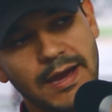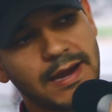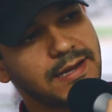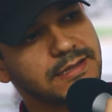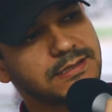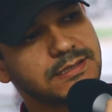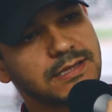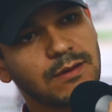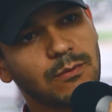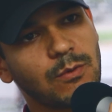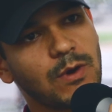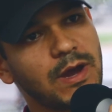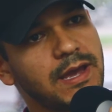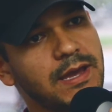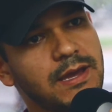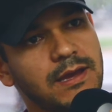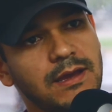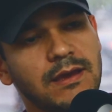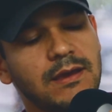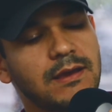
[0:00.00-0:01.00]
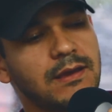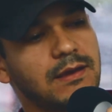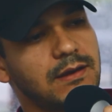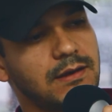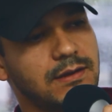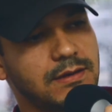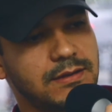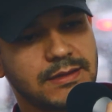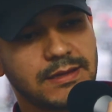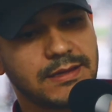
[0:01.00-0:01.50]
And it's
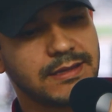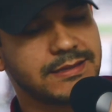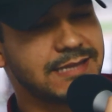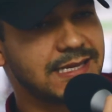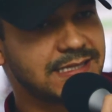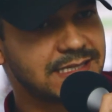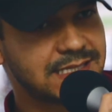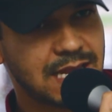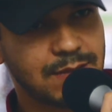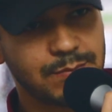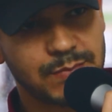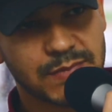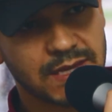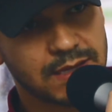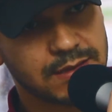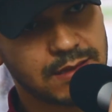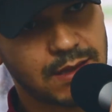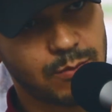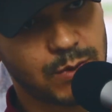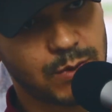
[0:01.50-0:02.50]
the same thing